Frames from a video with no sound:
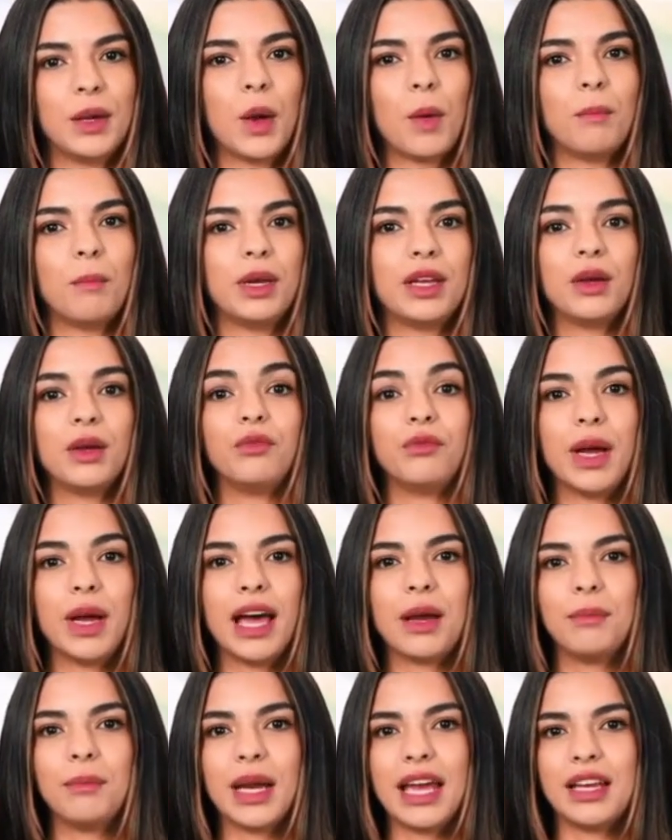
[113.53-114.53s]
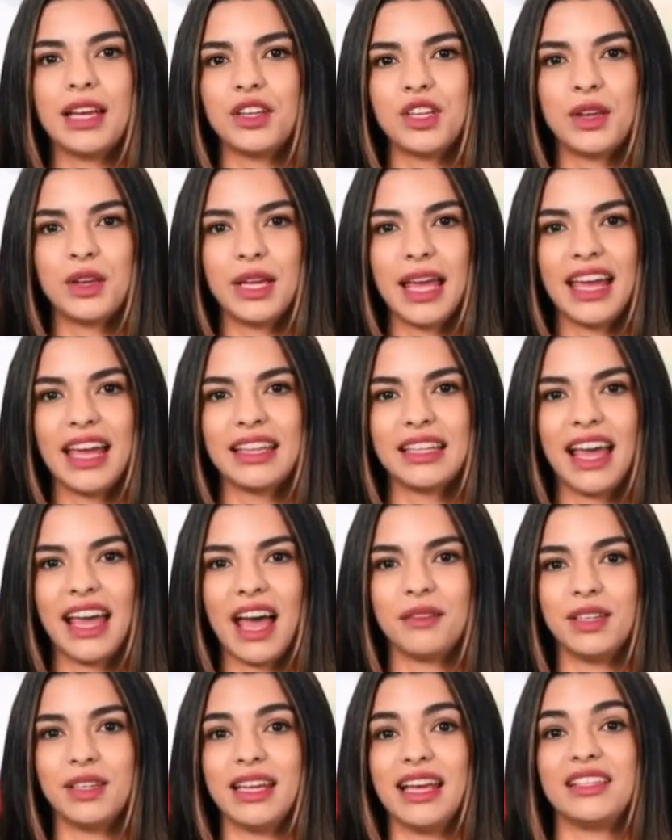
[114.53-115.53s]
Open your file manager and
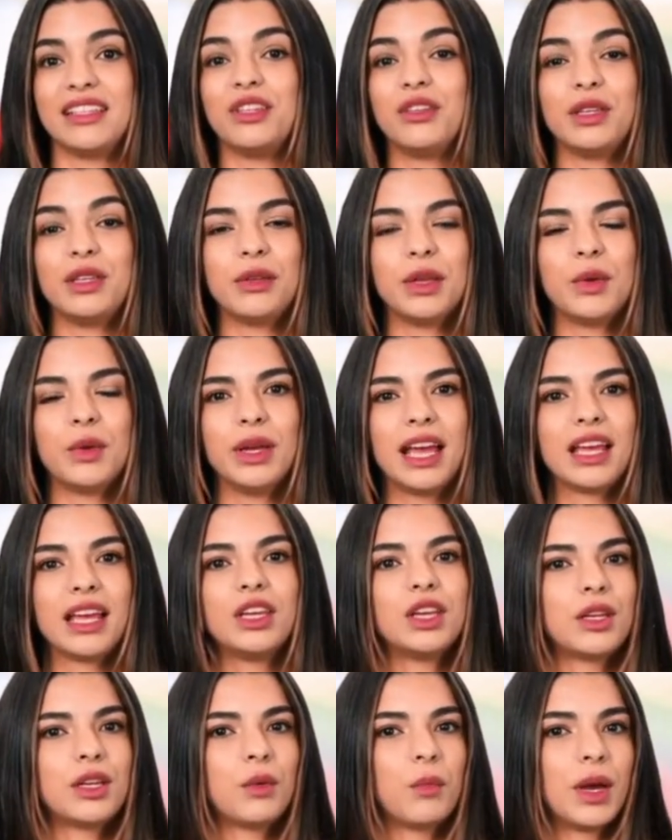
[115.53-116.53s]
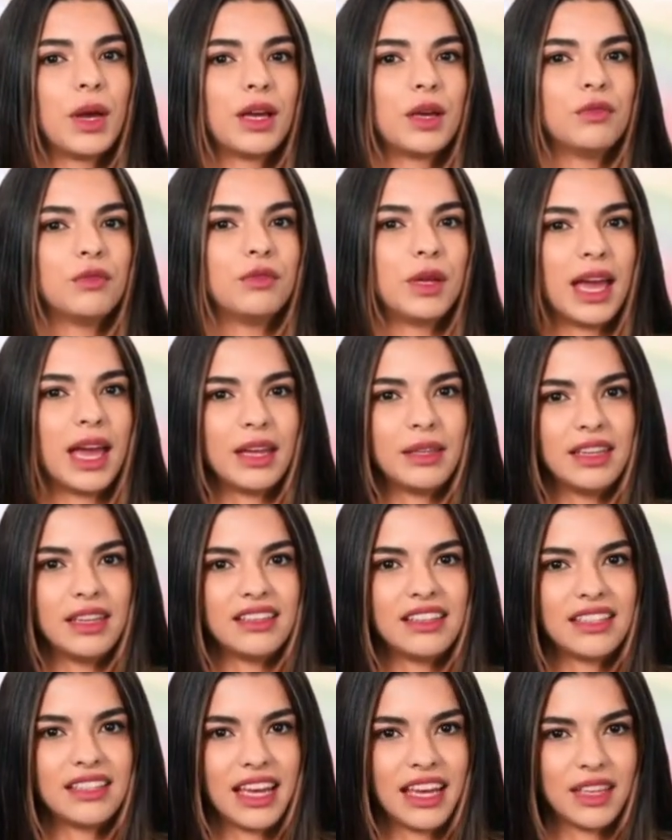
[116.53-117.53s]
navigate to the location where your file
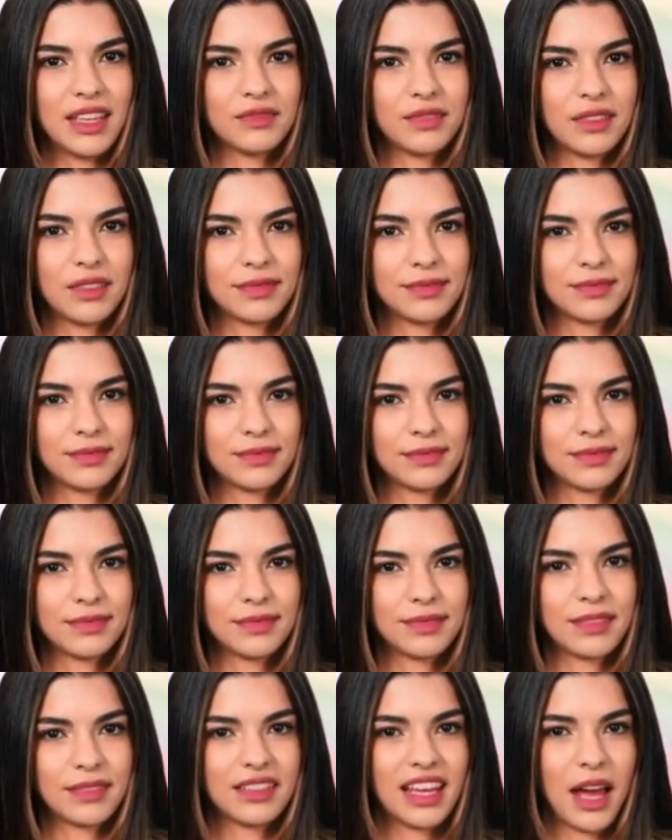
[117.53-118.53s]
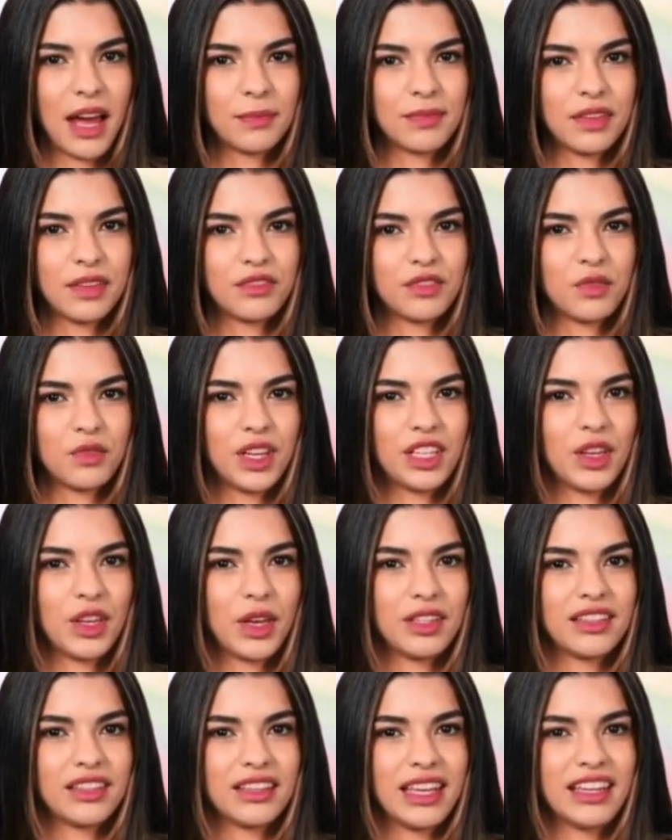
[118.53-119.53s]
is saved. Tap the three
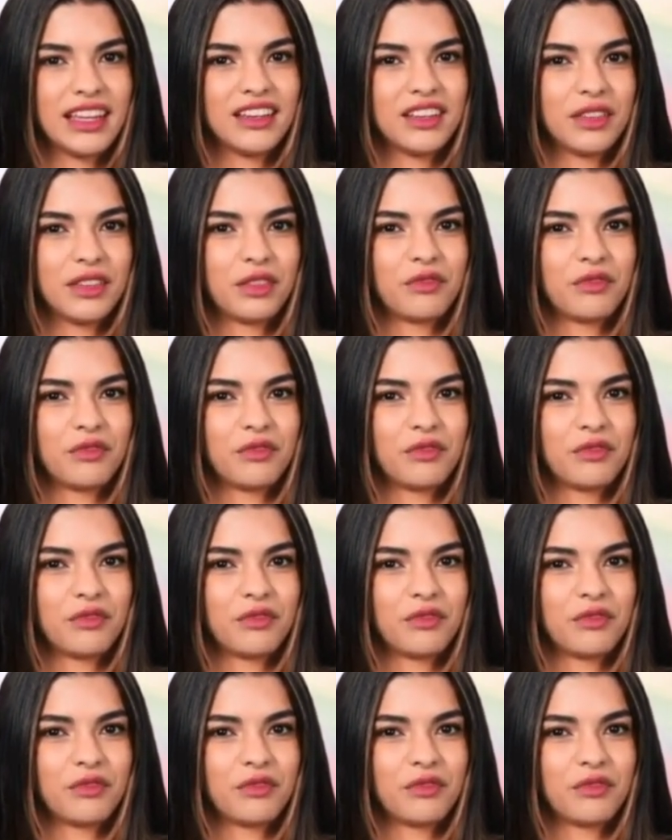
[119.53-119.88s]
dots next to the